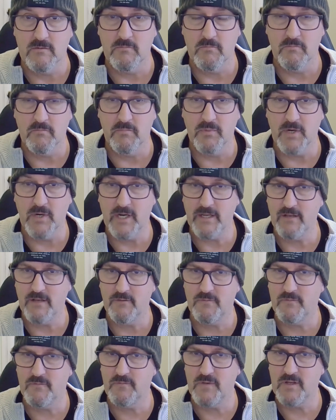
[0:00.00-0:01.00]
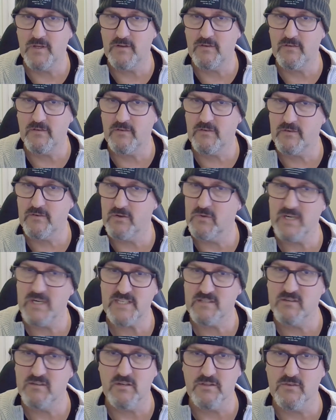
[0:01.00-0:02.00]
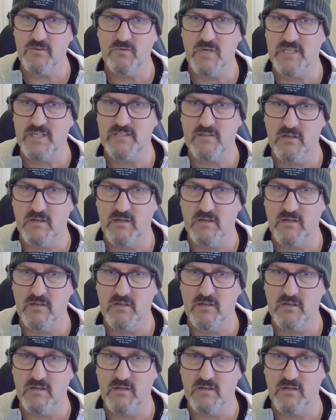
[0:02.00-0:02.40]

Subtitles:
but if it still hasn't got the right